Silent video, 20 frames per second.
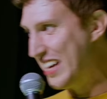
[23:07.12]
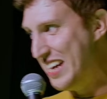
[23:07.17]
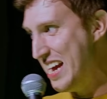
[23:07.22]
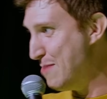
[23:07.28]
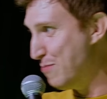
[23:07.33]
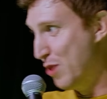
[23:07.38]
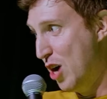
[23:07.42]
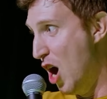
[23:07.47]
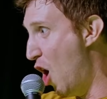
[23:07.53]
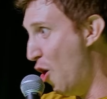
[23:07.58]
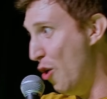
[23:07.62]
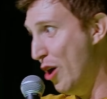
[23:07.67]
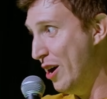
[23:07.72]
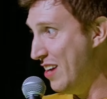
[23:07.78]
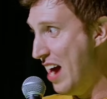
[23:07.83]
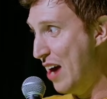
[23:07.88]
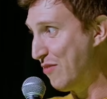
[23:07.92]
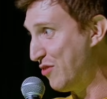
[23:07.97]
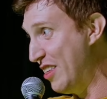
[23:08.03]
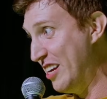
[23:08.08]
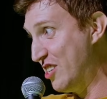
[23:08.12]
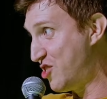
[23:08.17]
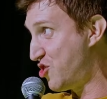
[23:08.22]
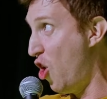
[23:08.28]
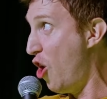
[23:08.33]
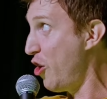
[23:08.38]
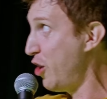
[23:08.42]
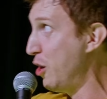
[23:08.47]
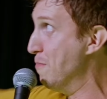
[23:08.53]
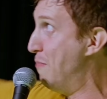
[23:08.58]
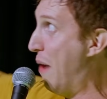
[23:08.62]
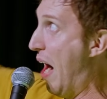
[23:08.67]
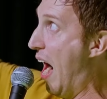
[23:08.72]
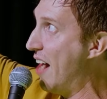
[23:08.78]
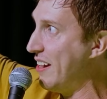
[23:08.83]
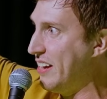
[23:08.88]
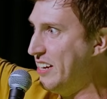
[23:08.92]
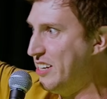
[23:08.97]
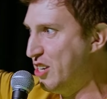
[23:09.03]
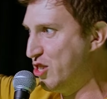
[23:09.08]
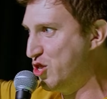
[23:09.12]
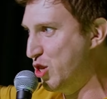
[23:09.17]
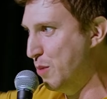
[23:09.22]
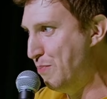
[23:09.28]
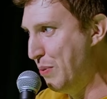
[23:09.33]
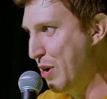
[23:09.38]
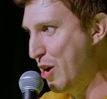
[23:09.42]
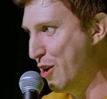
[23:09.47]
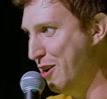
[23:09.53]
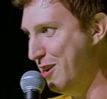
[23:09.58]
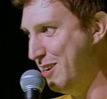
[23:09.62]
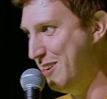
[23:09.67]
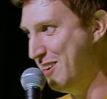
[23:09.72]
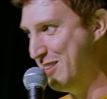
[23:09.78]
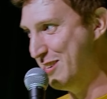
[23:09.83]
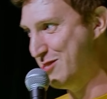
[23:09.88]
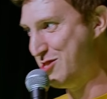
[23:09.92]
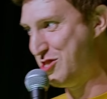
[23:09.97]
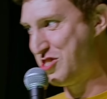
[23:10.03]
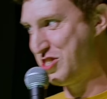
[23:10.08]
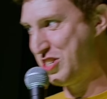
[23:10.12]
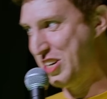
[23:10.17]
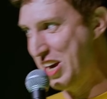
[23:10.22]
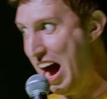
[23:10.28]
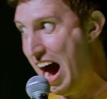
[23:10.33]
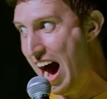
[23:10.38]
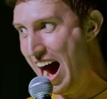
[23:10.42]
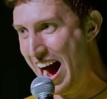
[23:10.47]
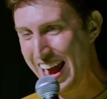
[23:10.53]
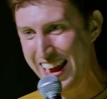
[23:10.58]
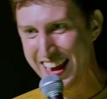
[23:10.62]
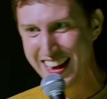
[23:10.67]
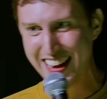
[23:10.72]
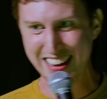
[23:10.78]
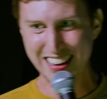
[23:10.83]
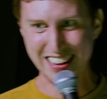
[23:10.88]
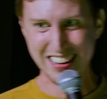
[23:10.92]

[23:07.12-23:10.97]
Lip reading: to keep going after they saw your body disappear into the sky.